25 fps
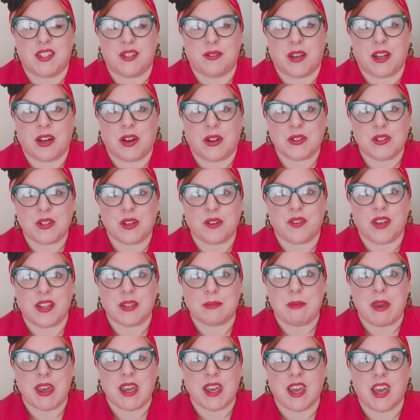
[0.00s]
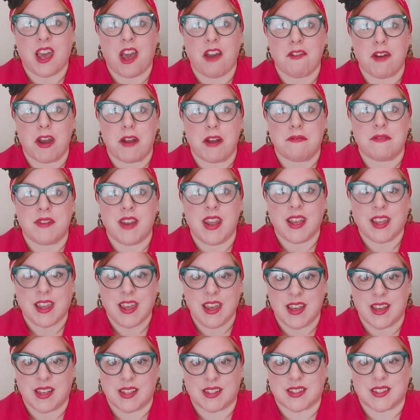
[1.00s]
doing a lot of is making her own
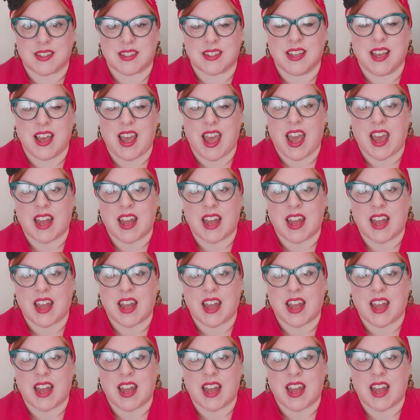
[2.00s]
knickers.